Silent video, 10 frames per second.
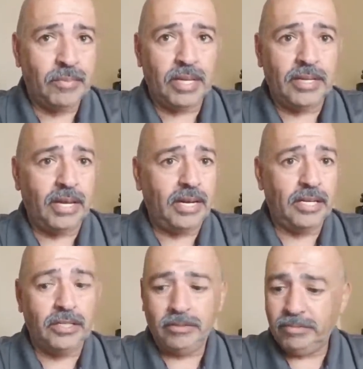
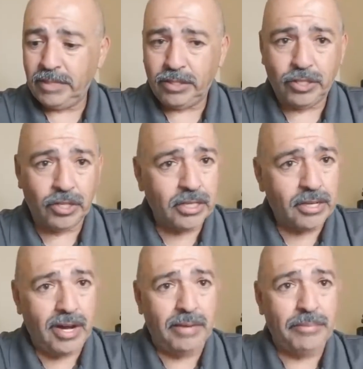getting good
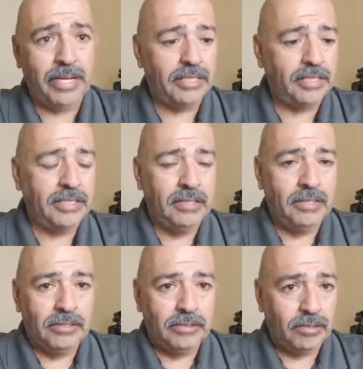comments.
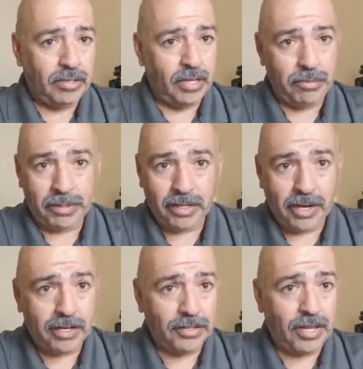Keep an eye
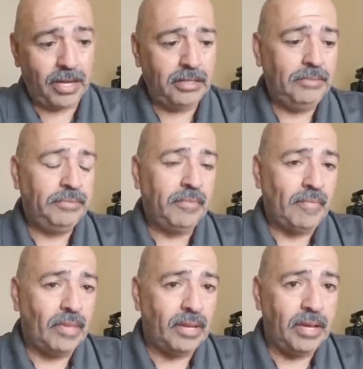on that.
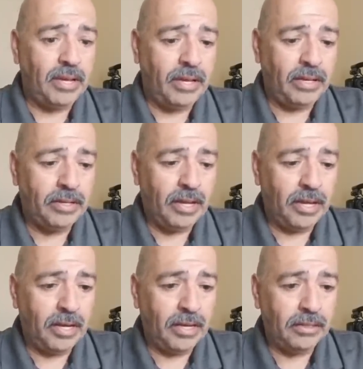
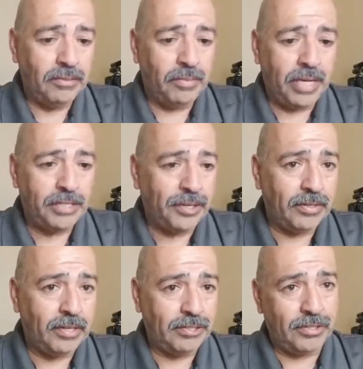And make sure
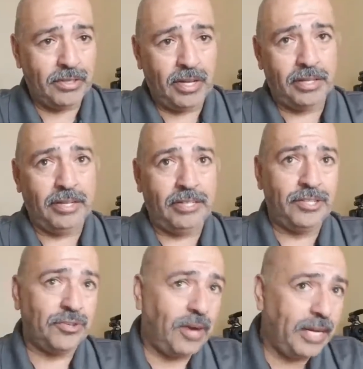that you're not getting
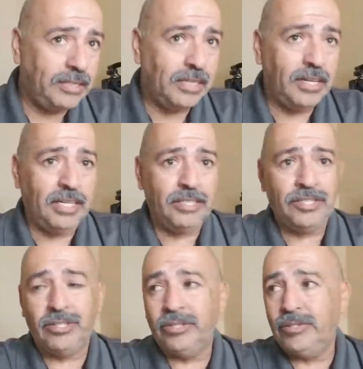strikes against
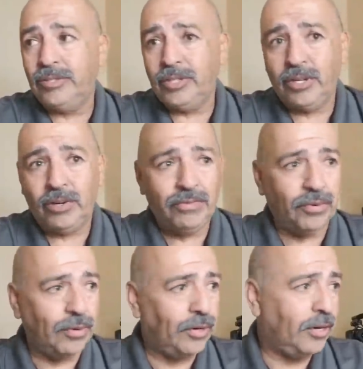you, you know,
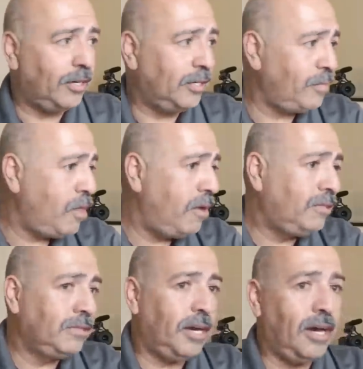for,
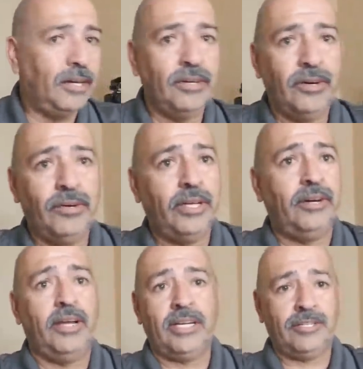I don't know,
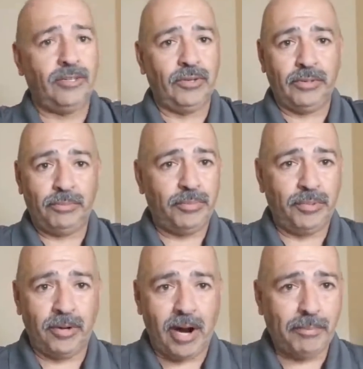intellectual
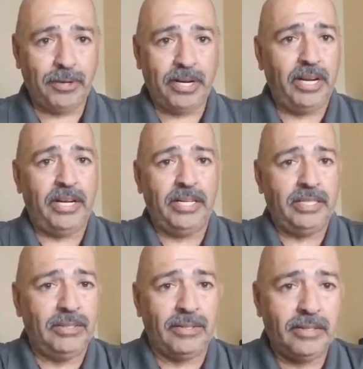property
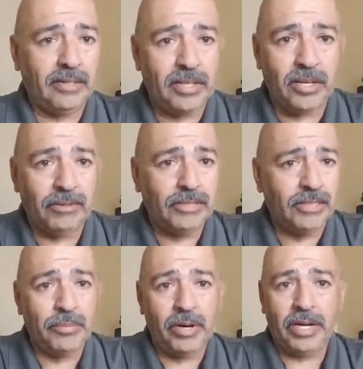or, you know,
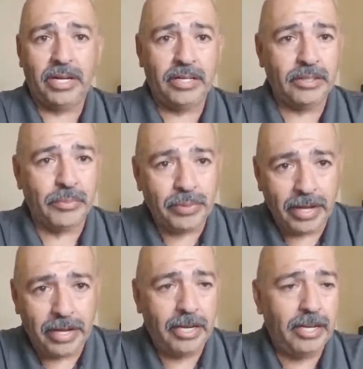somebody
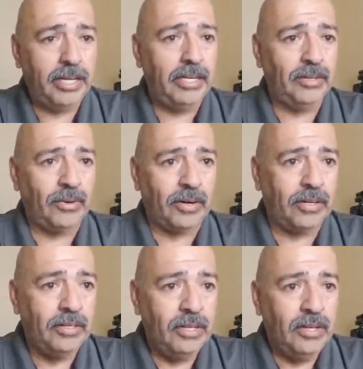complaining
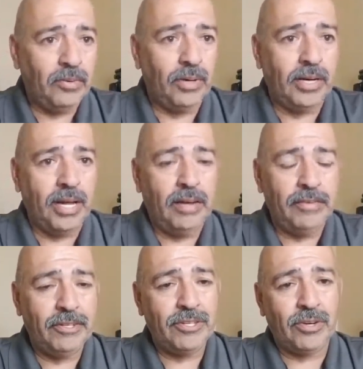or what have
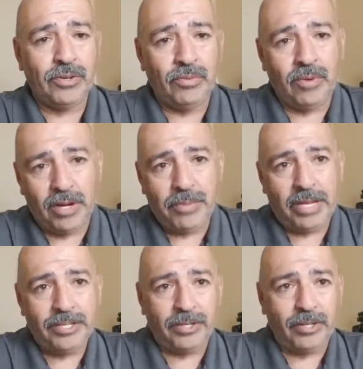you. So you want to make
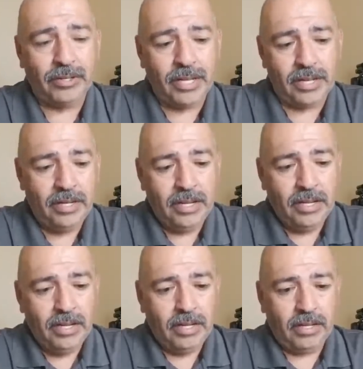sure that
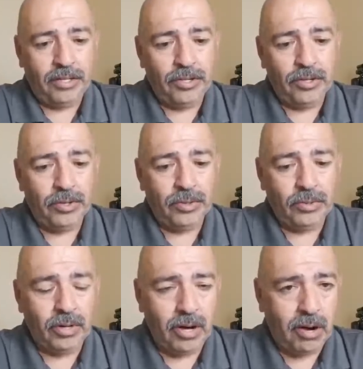you
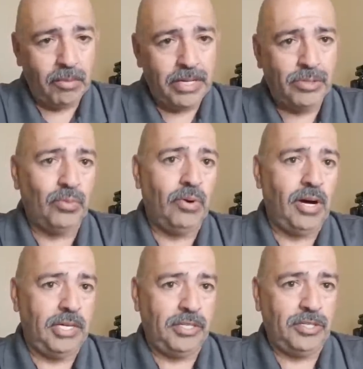always
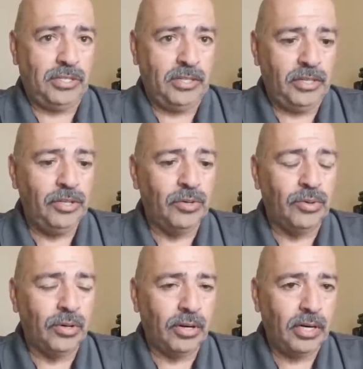watch
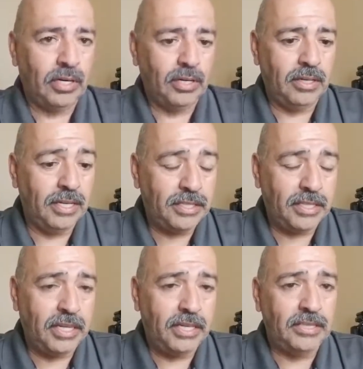your
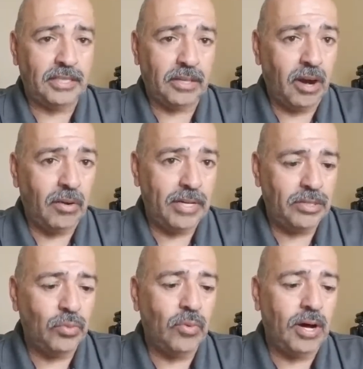listings and always
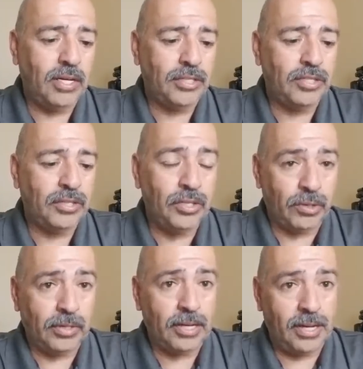watch
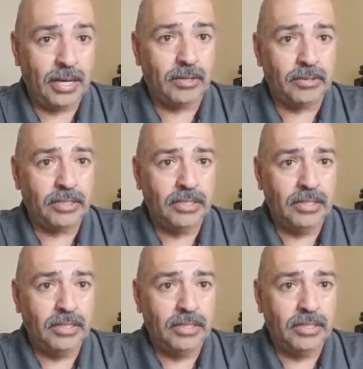your account.